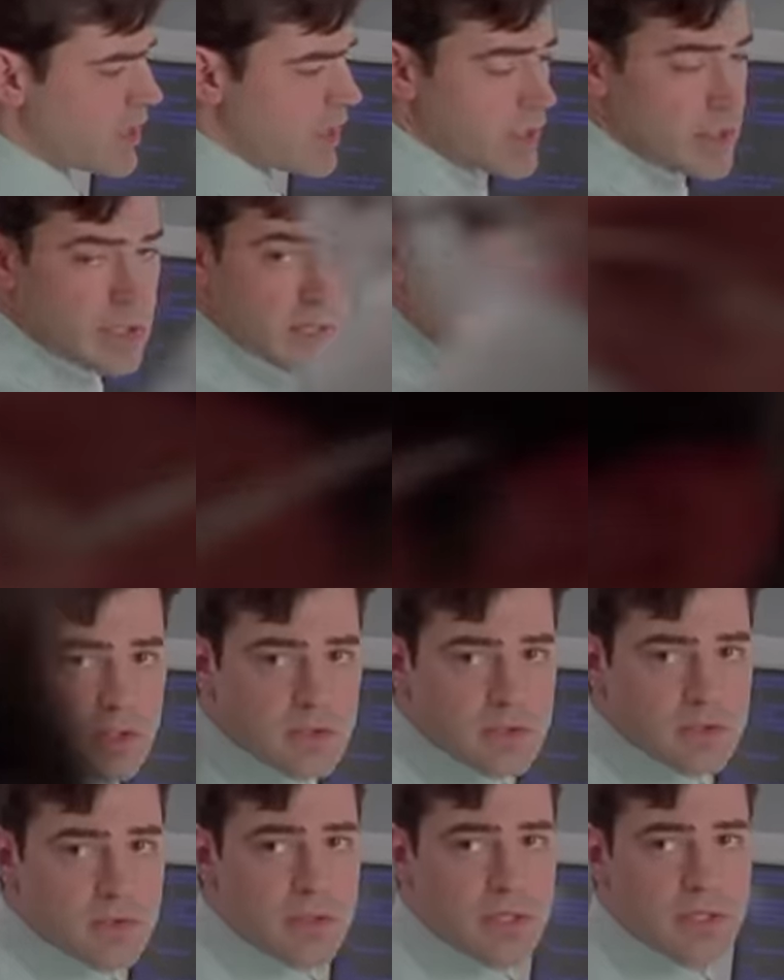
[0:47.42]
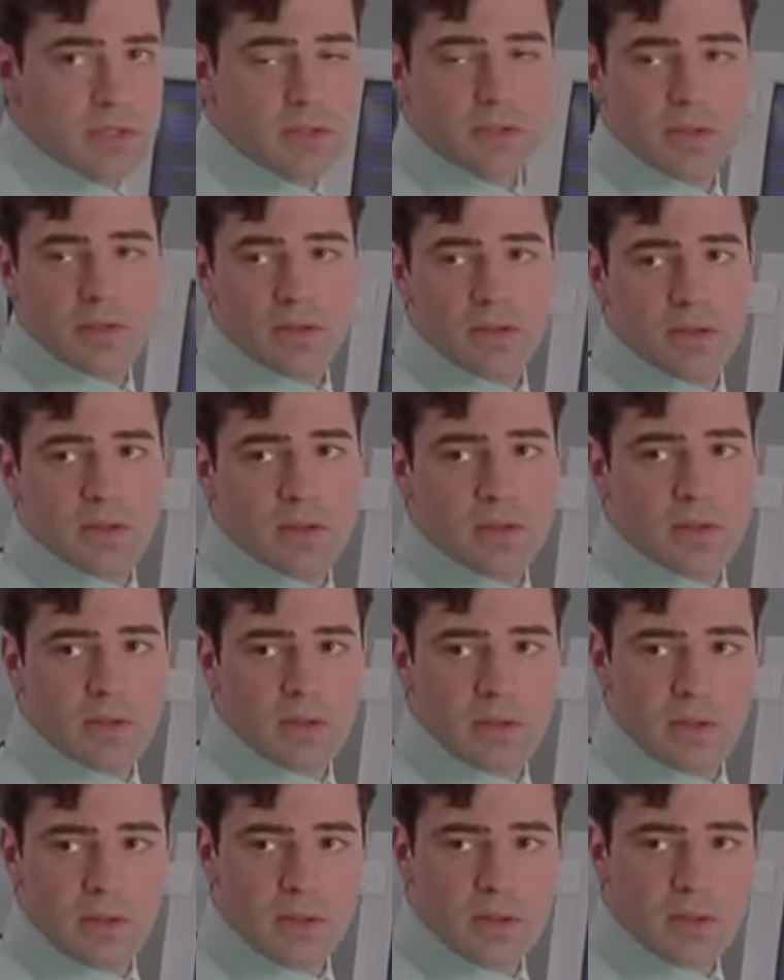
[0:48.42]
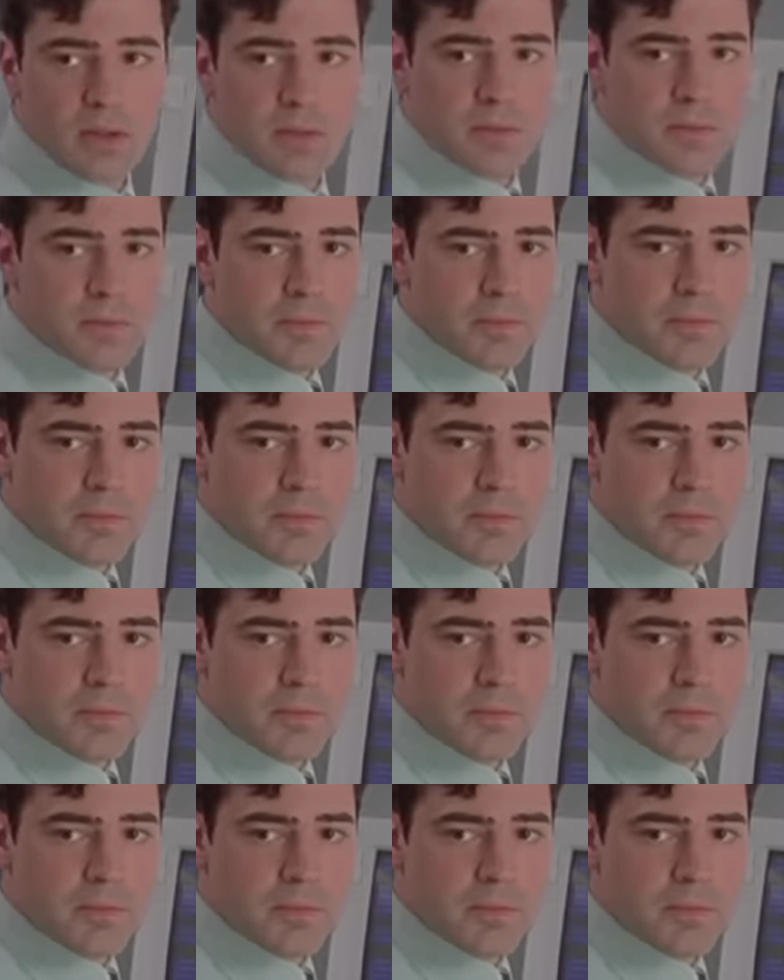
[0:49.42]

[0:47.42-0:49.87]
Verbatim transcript: I've got it. It's right. Hello, Phil.